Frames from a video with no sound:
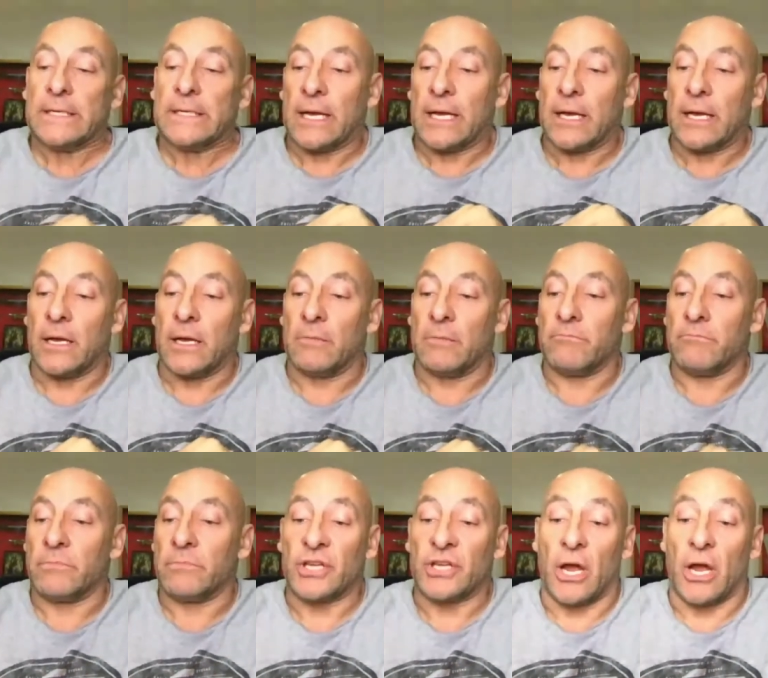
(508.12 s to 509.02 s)

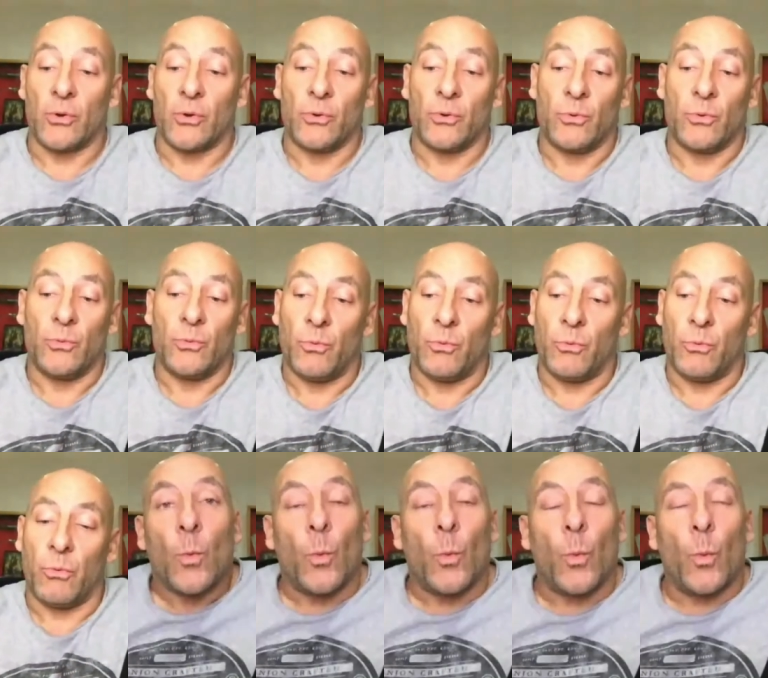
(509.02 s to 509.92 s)
So
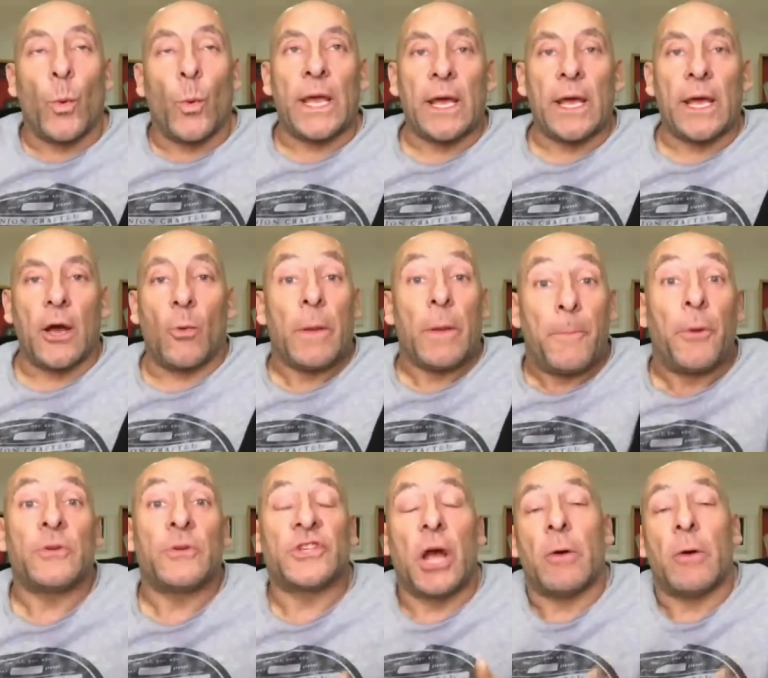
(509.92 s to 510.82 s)
we
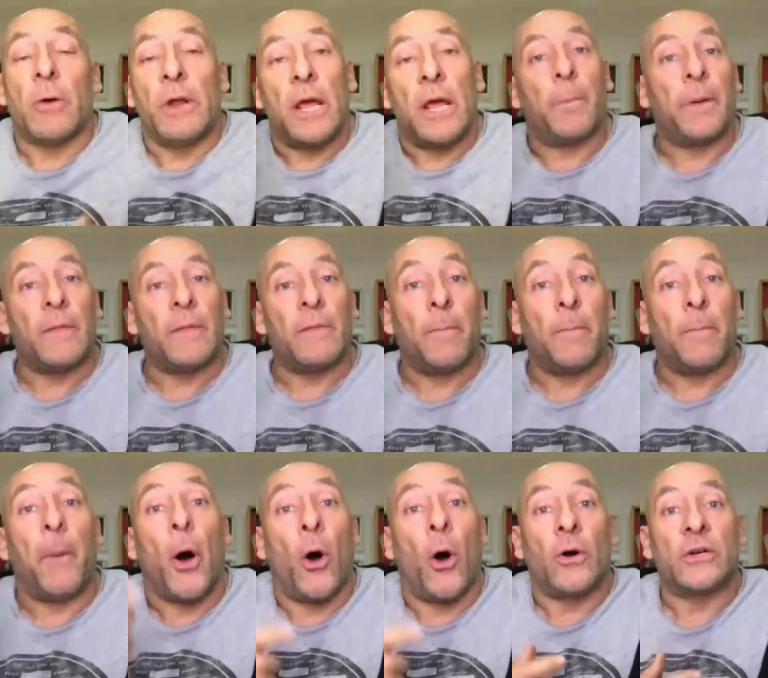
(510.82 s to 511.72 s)
put Tony up in the
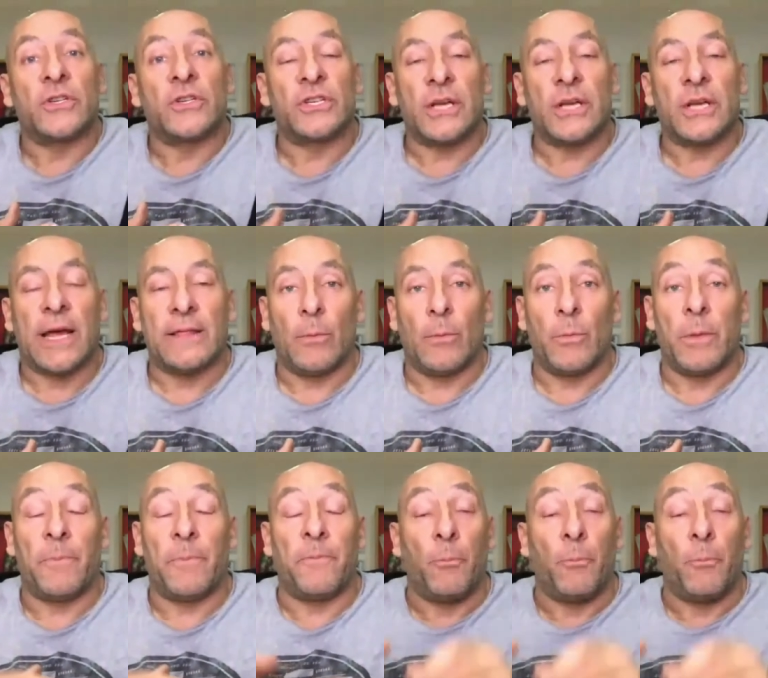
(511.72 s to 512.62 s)
box, and
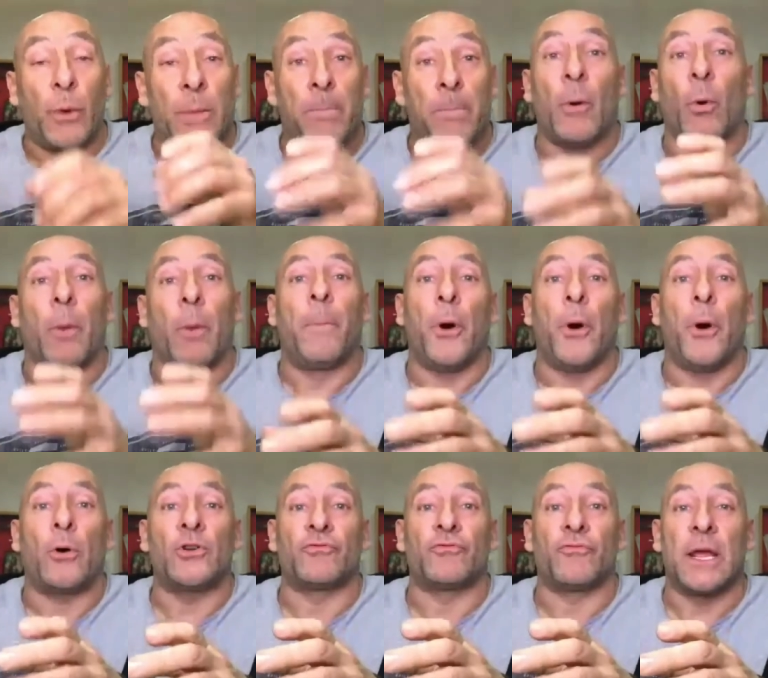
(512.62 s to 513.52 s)
then we built a
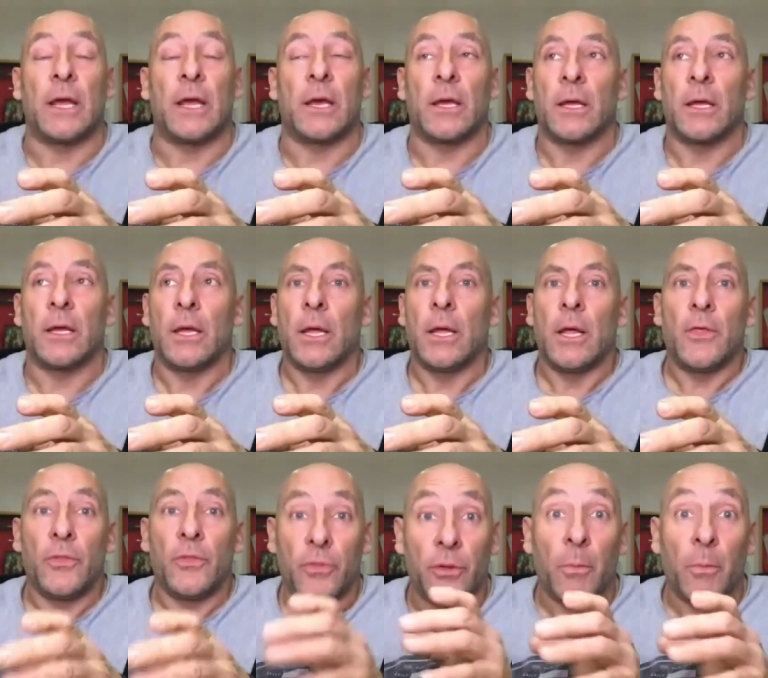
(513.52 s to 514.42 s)
box rig
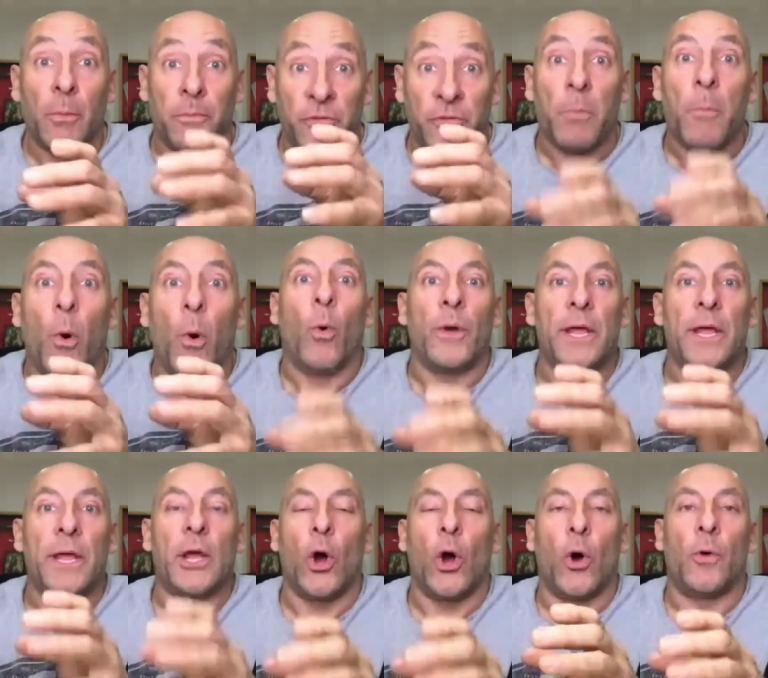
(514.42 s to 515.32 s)
the
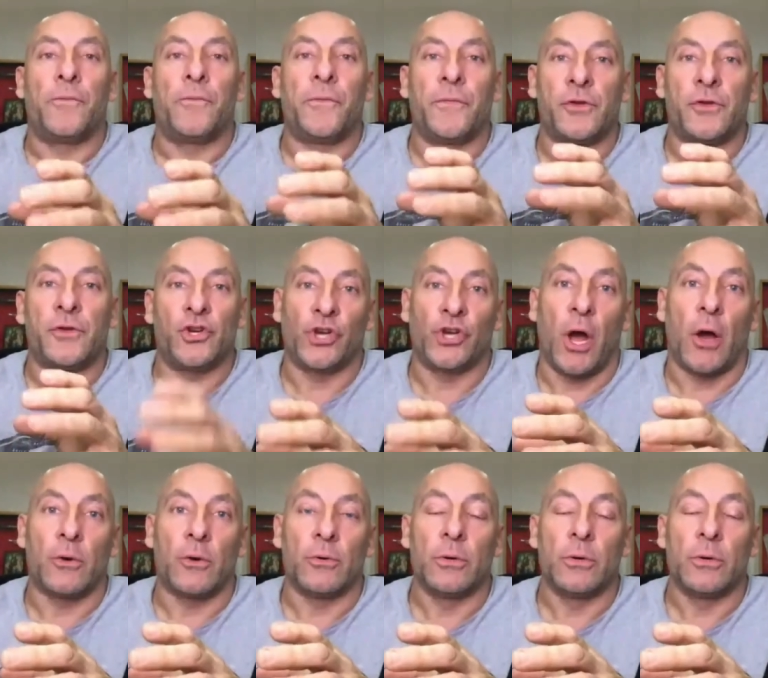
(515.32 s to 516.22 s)
morning of the
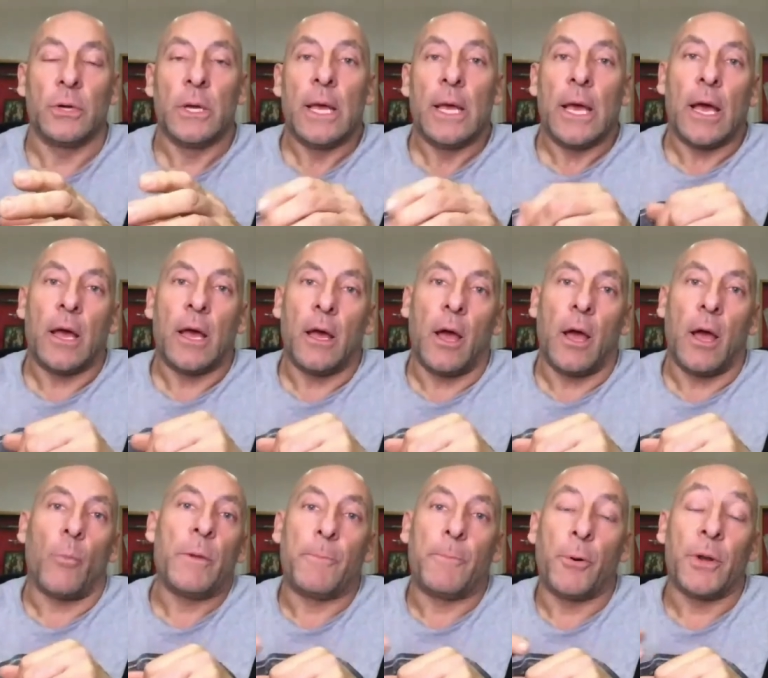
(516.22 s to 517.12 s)
show,
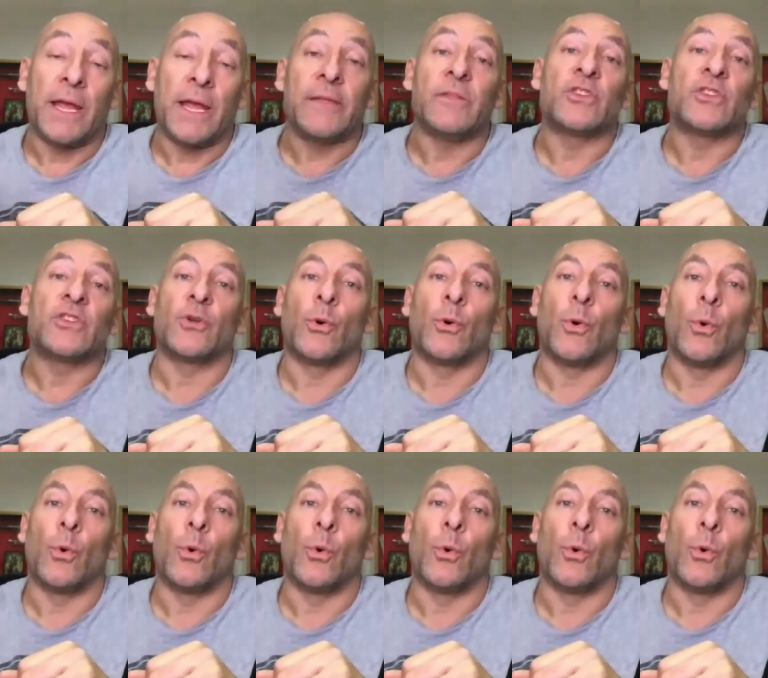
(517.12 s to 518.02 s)
and we put it in the
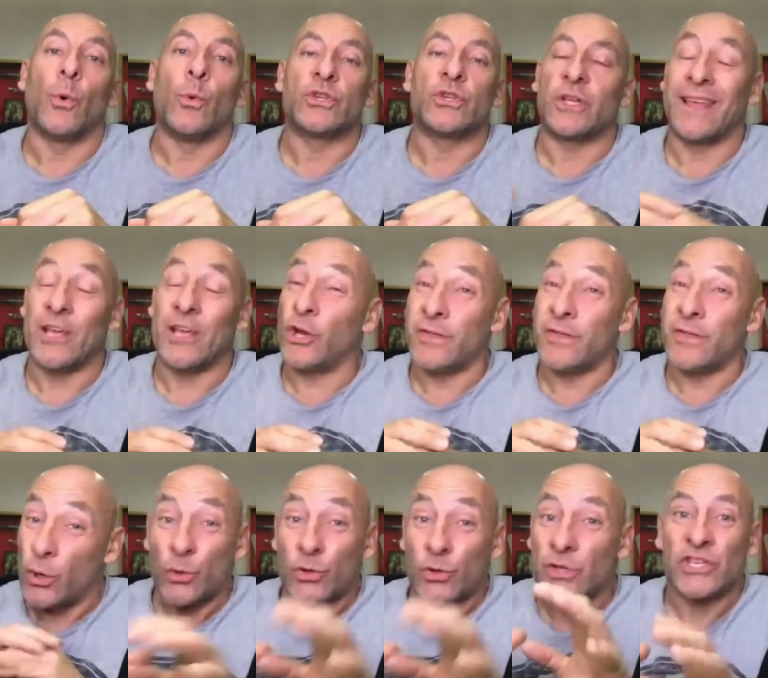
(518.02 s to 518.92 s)
stalls, so they
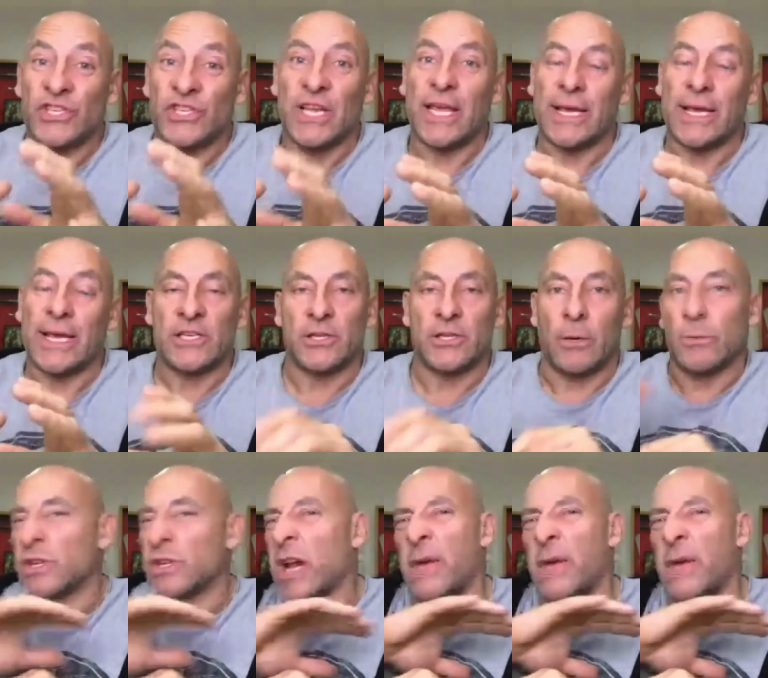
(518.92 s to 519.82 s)
couldn't see it. So
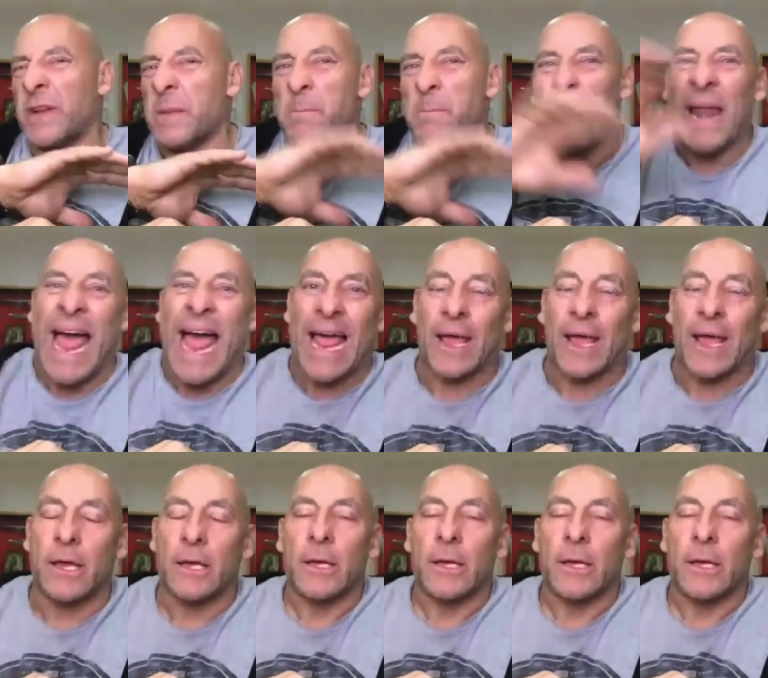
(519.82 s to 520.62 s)
it was covered in black.